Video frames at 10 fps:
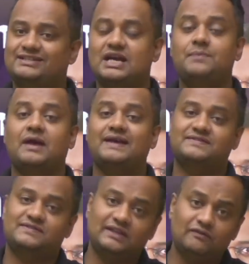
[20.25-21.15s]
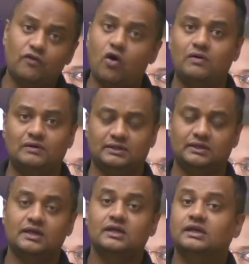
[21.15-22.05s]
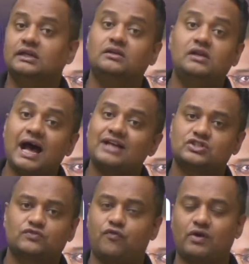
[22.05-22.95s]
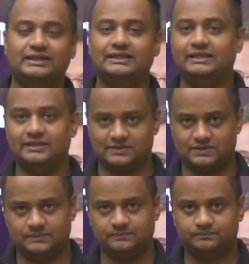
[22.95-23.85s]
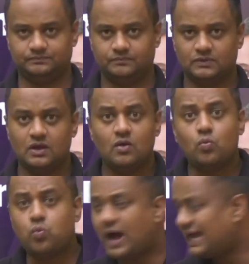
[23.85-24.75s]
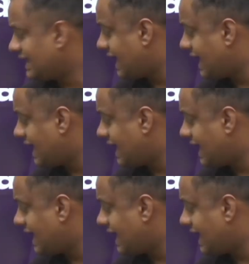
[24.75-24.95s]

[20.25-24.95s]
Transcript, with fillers: exam has evolved in last 40 years? Why